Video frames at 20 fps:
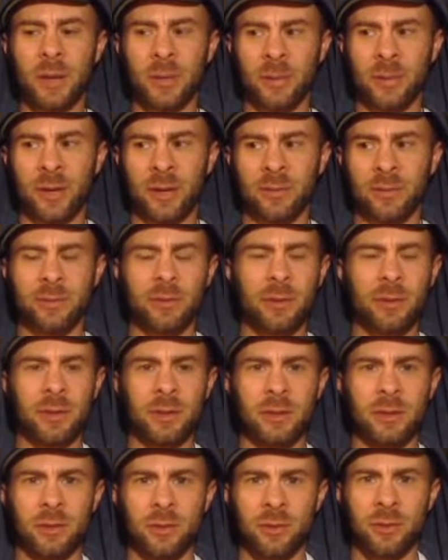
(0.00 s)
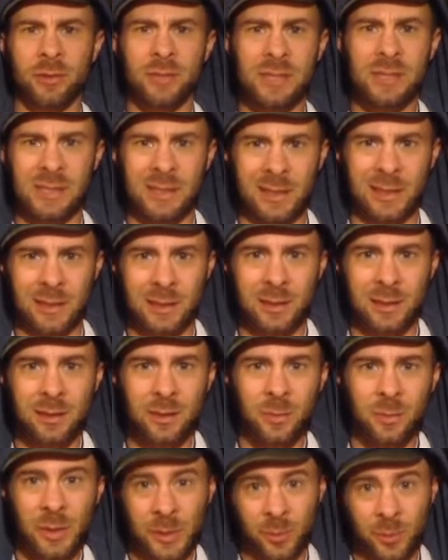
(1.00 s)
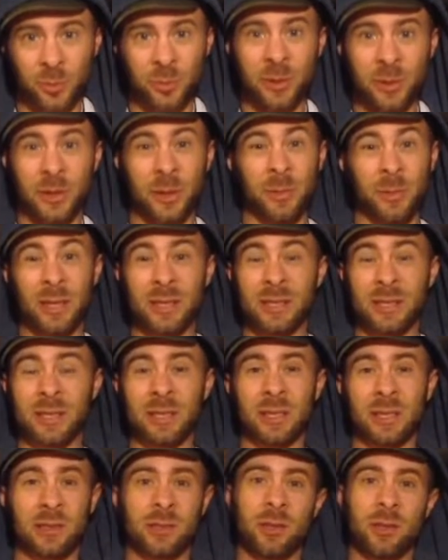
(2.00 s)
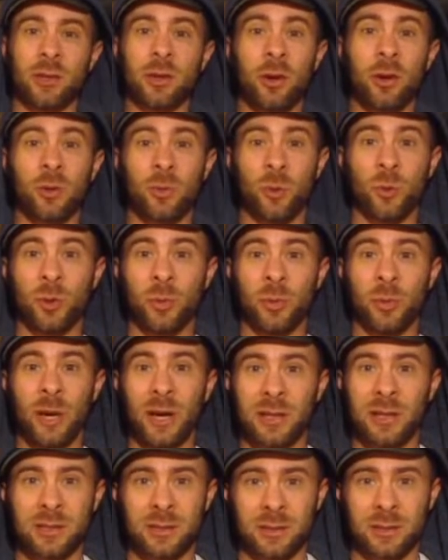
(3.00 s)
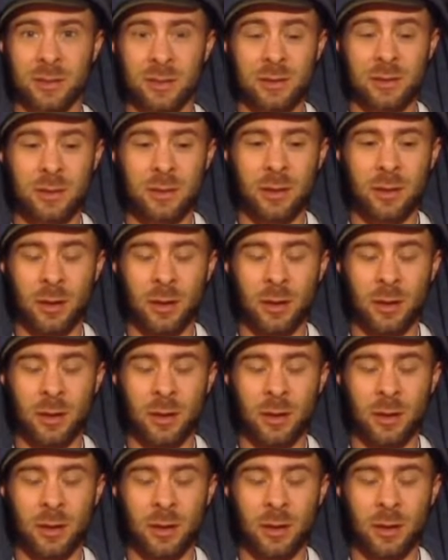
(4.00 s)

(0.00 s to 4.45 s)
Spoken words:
mean, I've seen people play amazing gigs on cardboard boxes.